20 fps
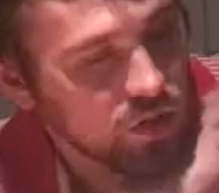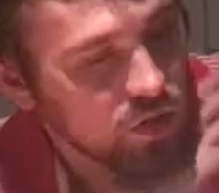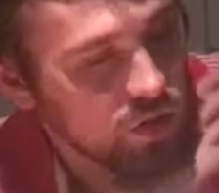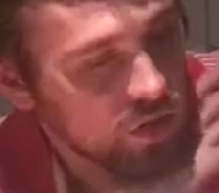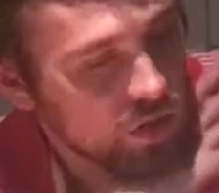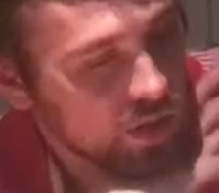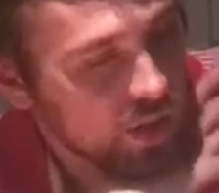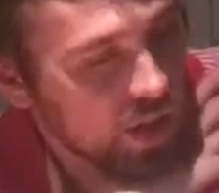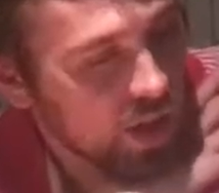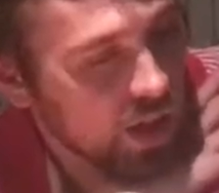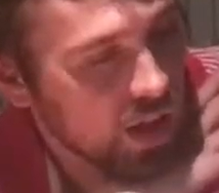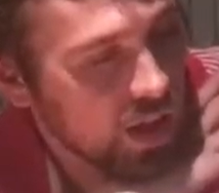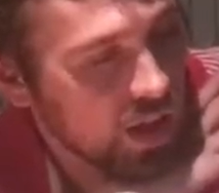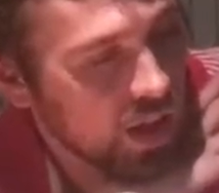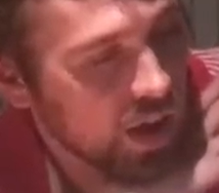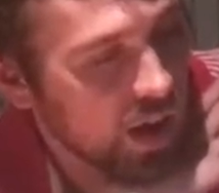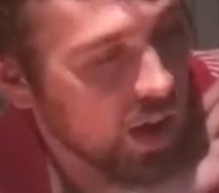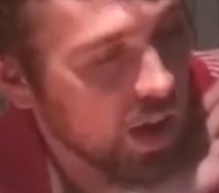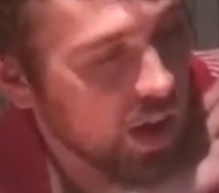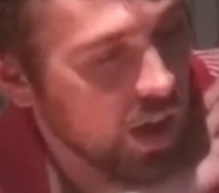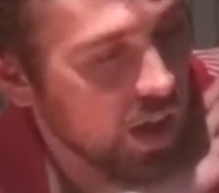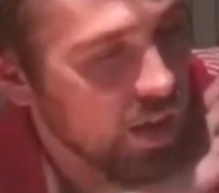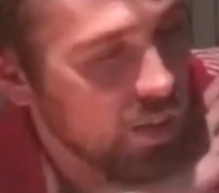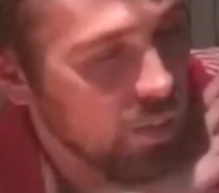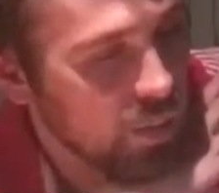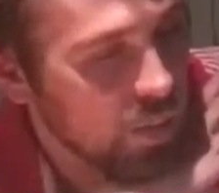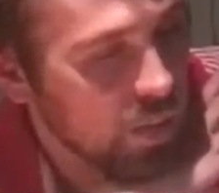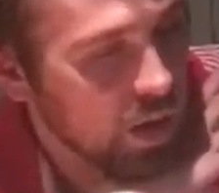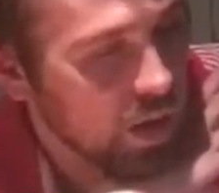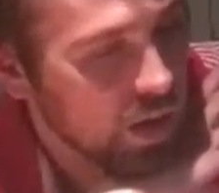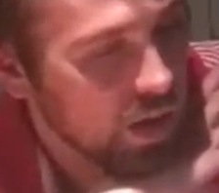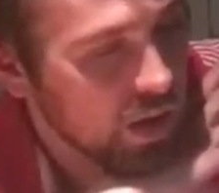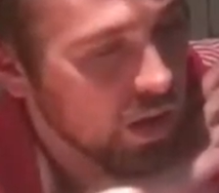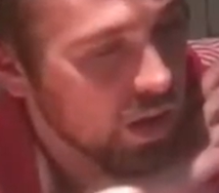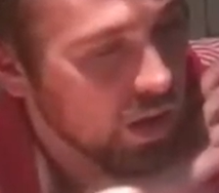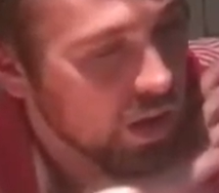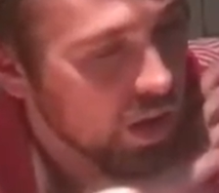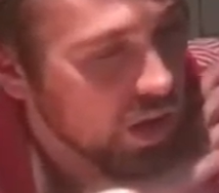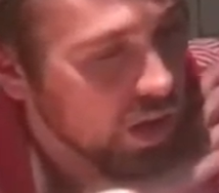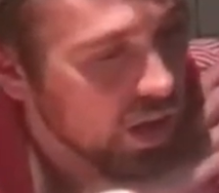You said I'm
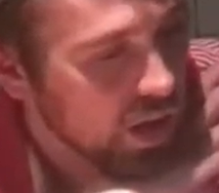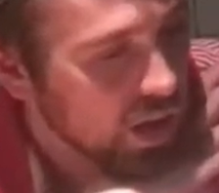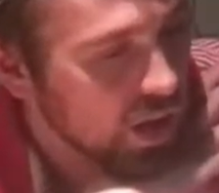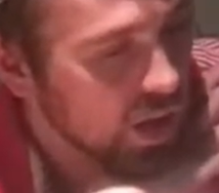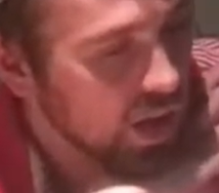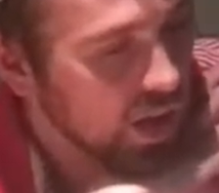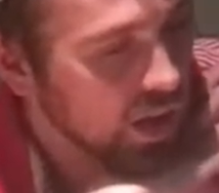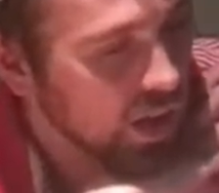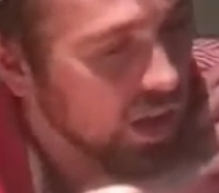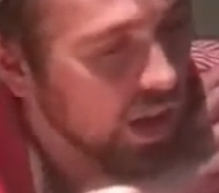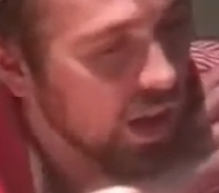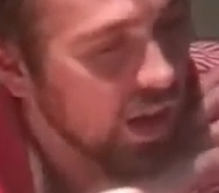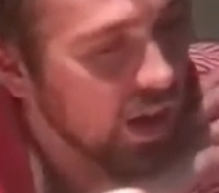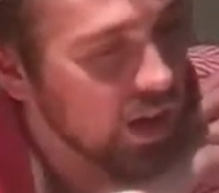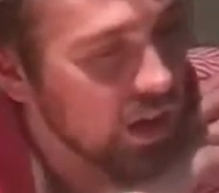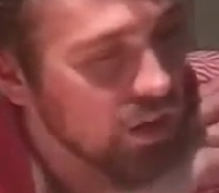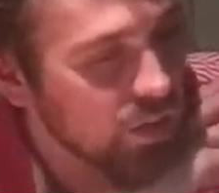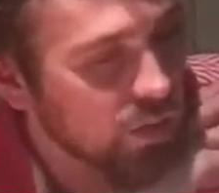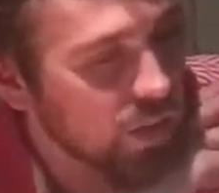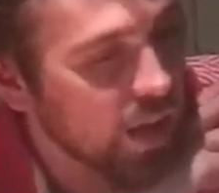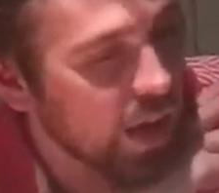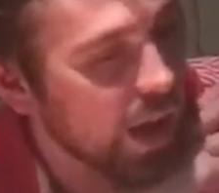a kind of